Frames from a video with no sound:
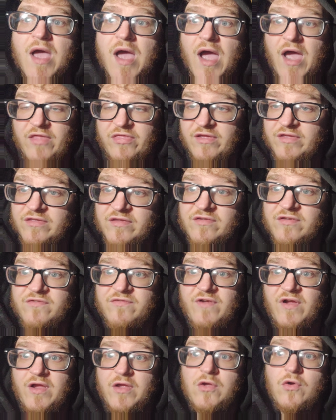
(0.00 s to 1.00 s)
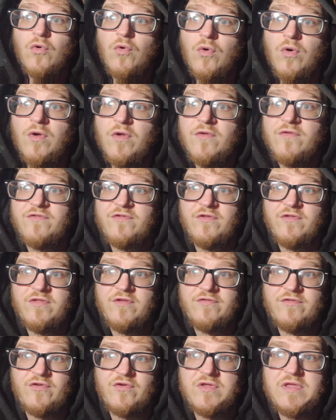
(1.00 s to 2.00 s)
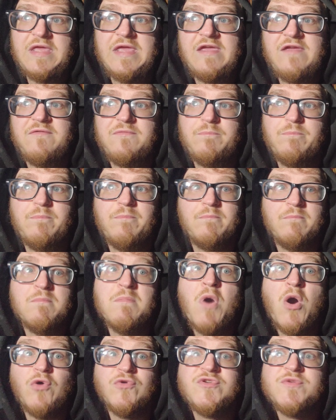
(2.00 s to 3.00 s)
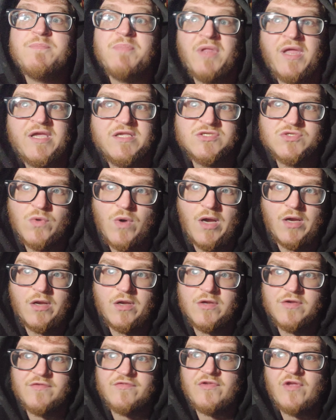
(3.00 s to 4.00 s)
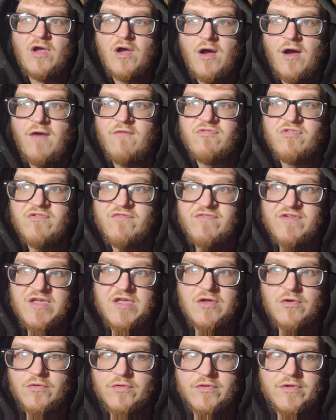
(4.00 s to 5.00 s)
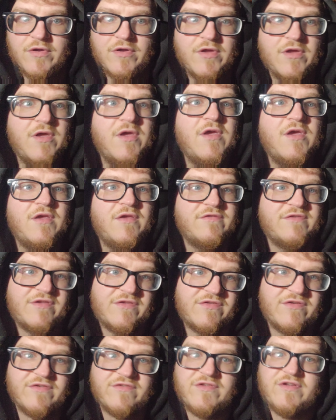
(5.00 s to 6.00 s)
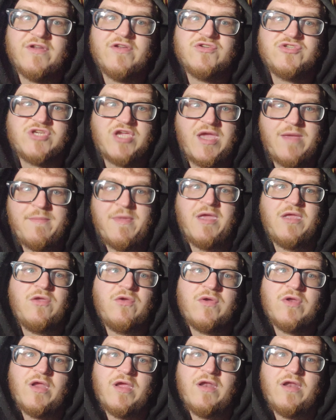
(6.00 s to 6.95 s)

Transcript: I think this is very cool, so this will keep most Planeswalkers off the field, since there's an enchantment. You could.